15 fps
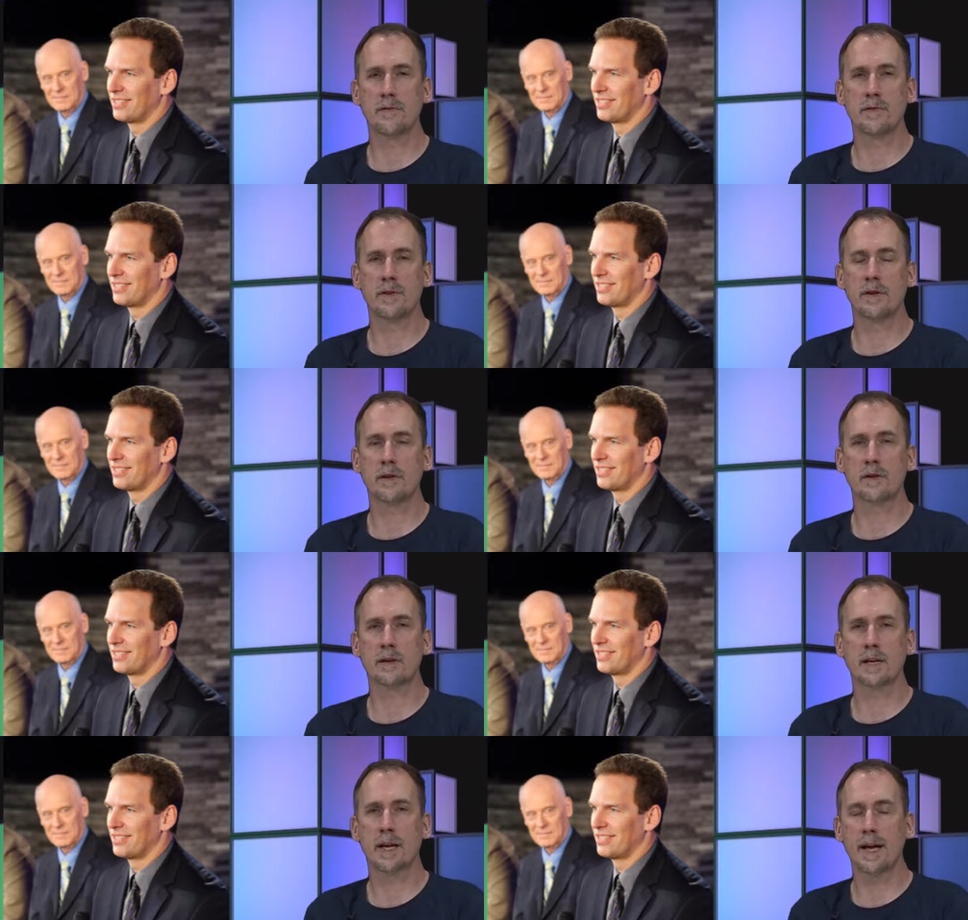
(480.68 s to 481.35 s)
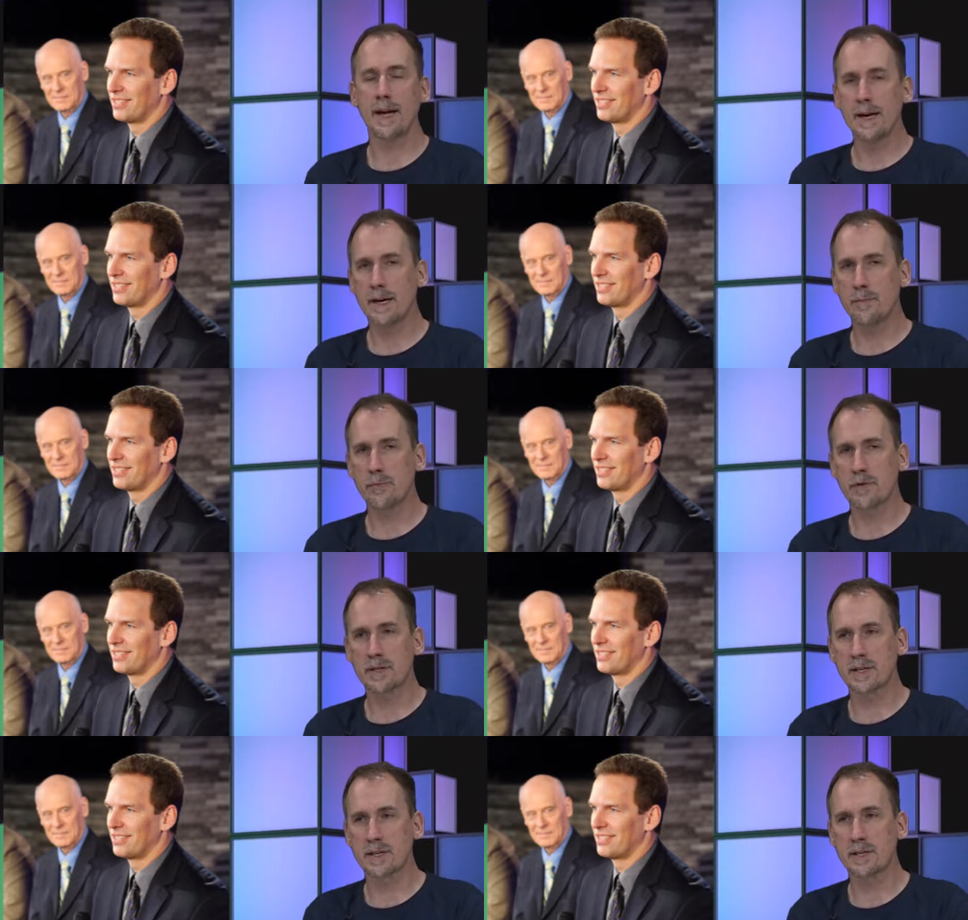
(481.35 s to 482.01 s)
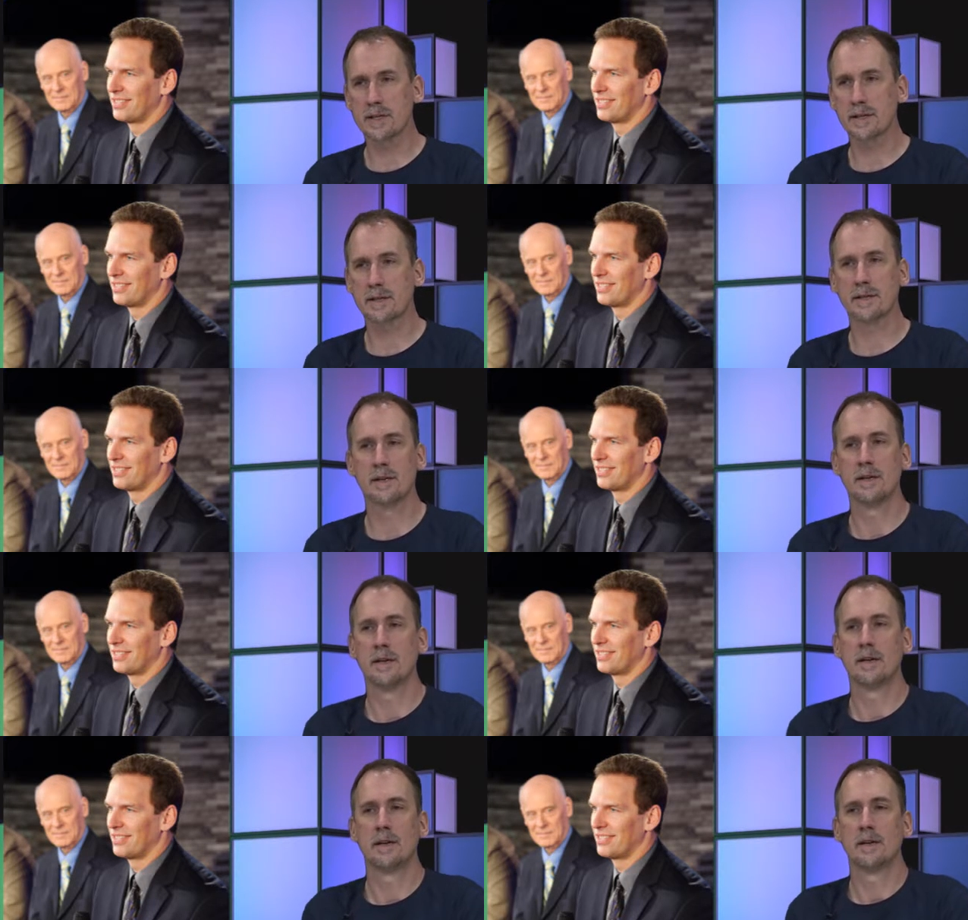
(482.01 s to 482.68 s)
Speaker 1: of your camp, which is
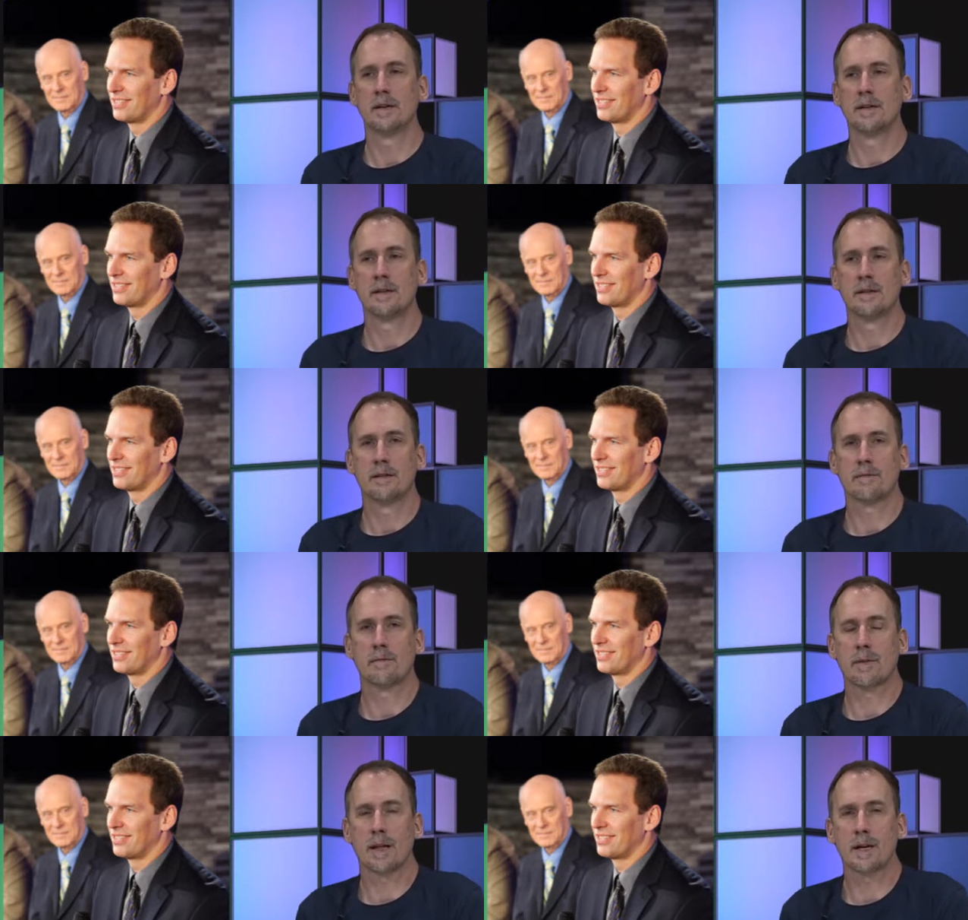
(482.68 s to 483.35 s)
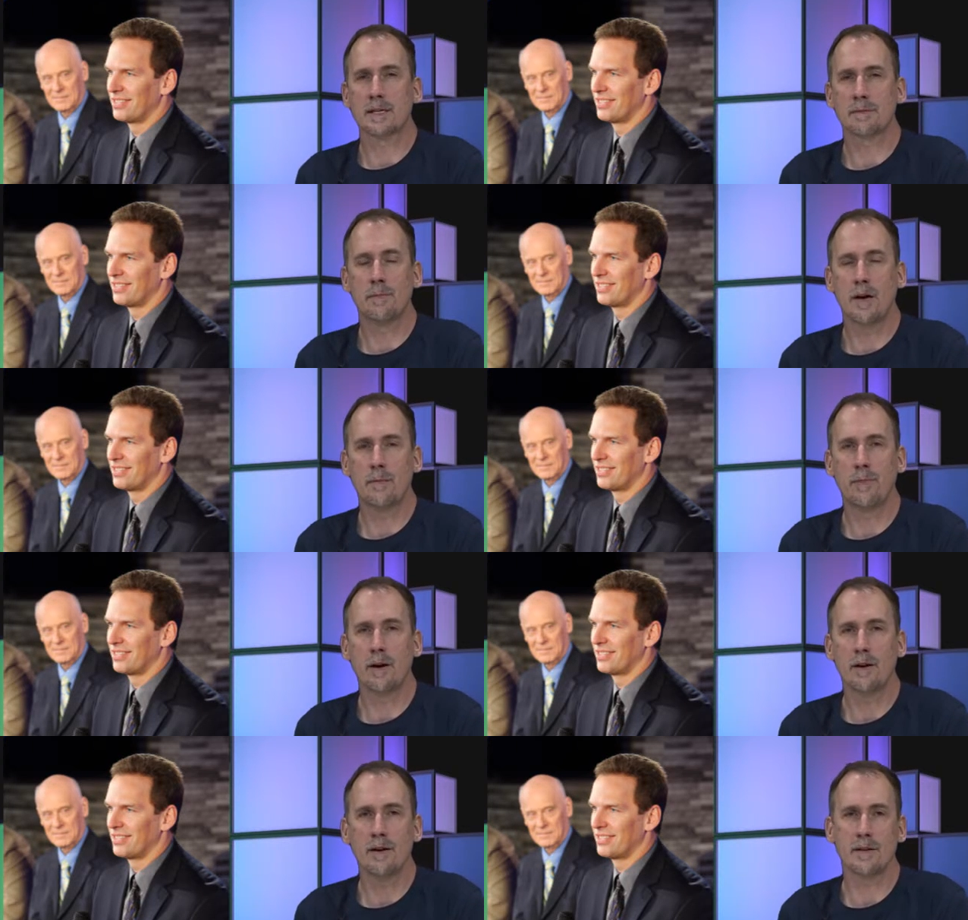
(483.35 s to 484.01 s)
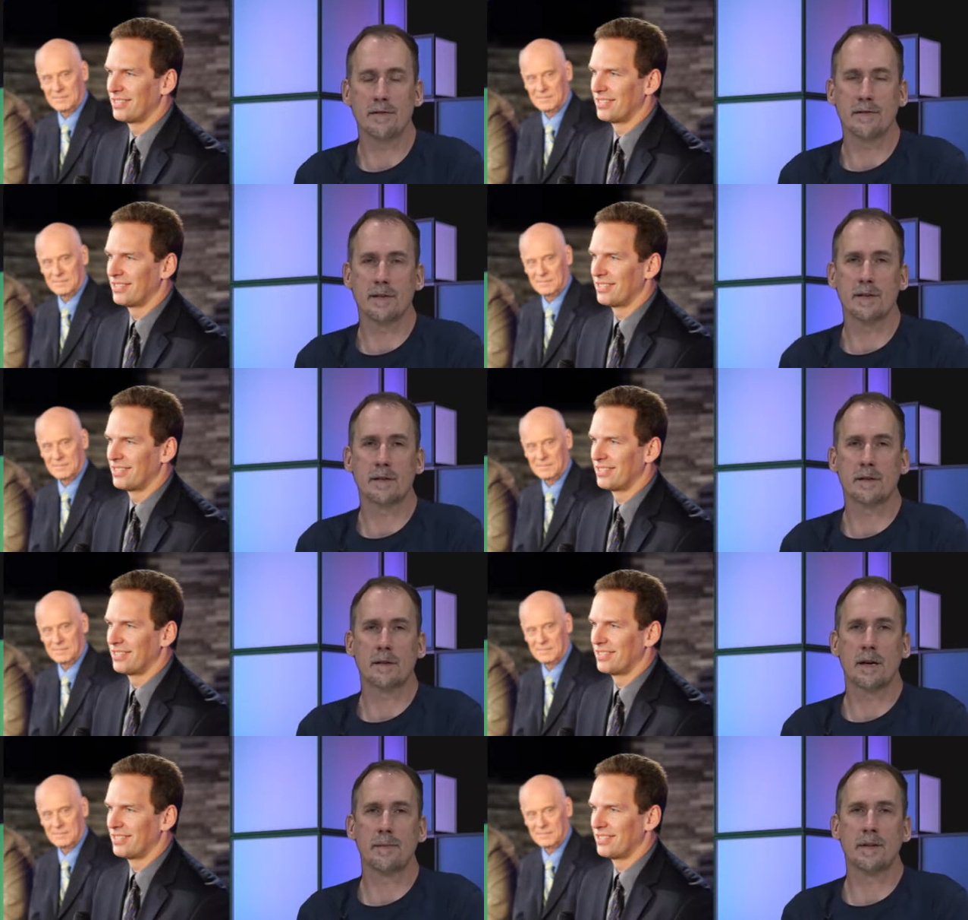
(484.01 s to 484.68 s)
a small part of
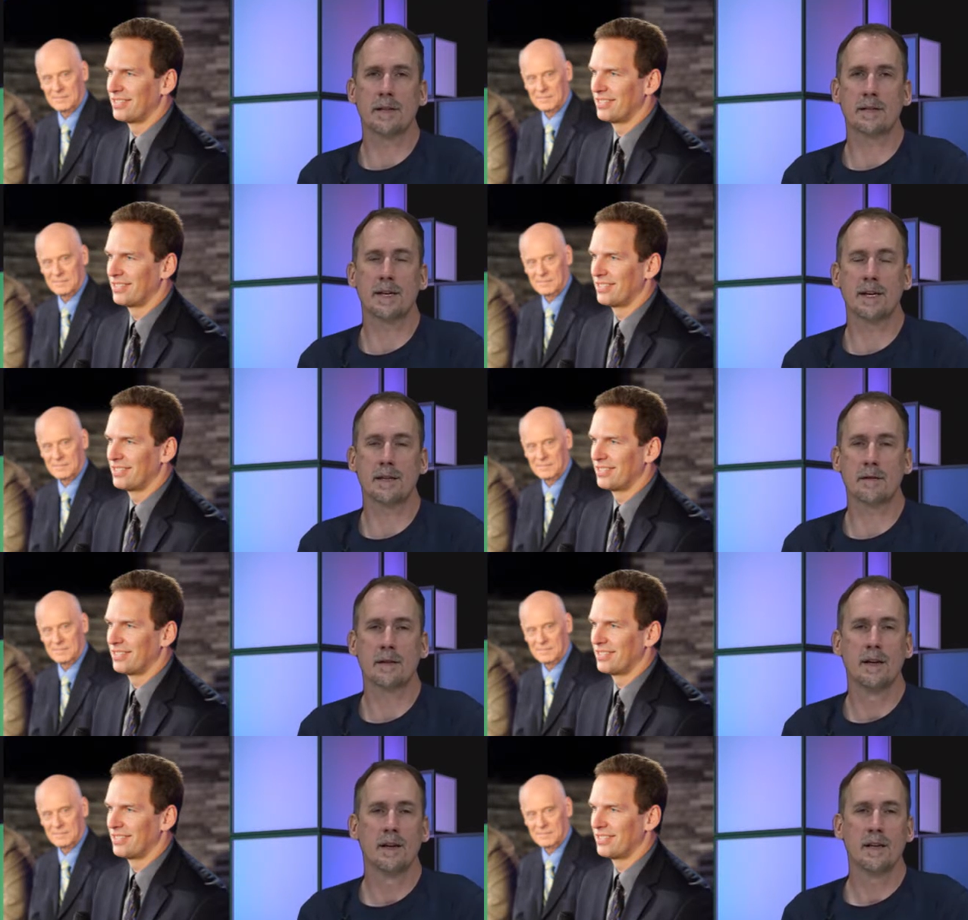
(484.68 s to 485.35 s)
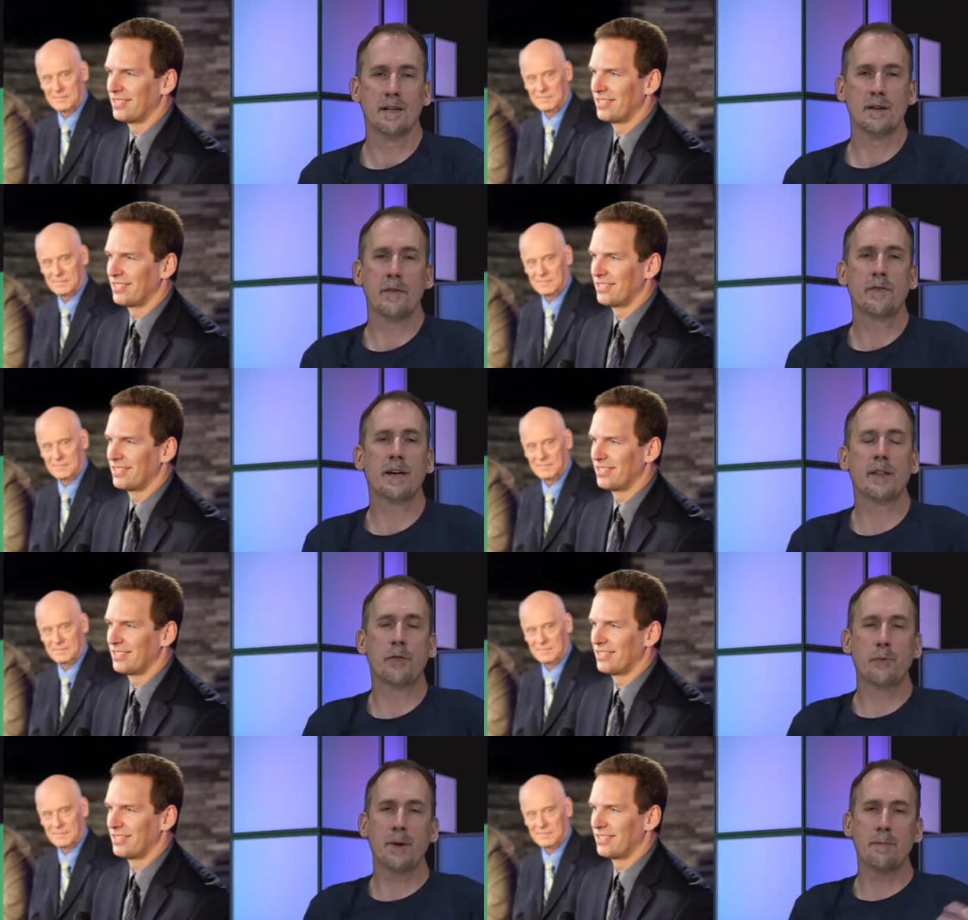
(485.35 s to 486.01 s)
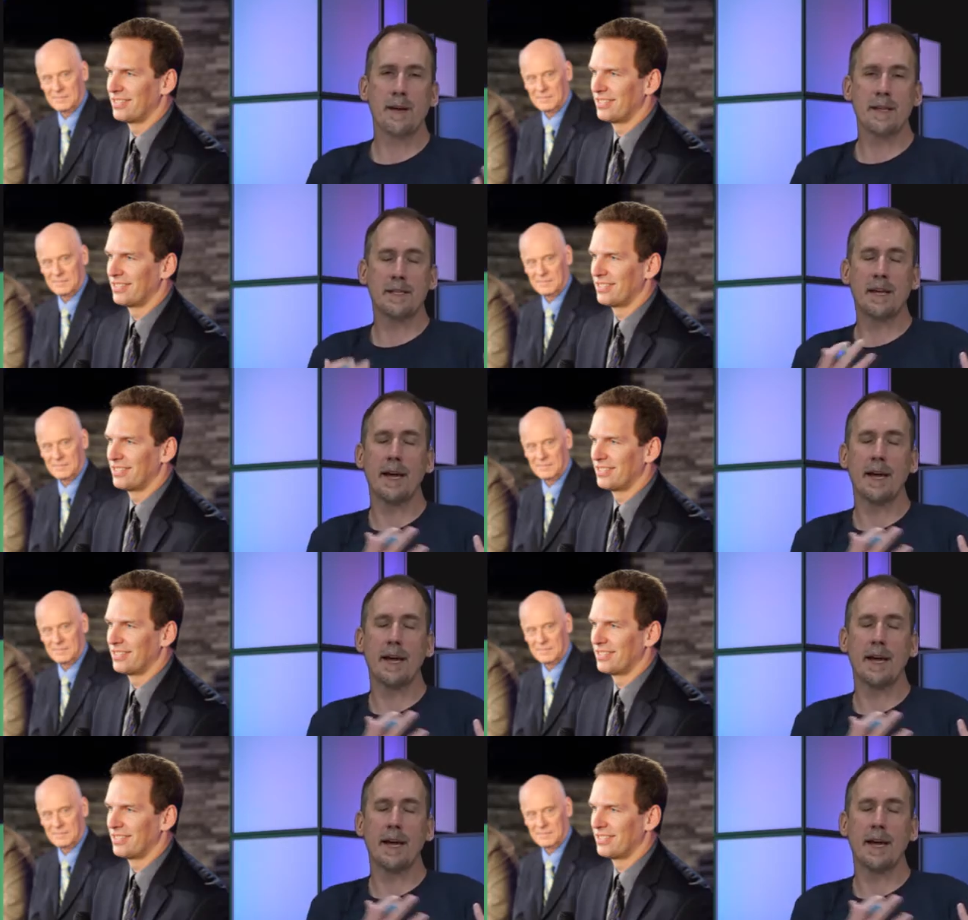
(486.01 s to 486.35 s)
it. I mean, it's like you know, if you had three made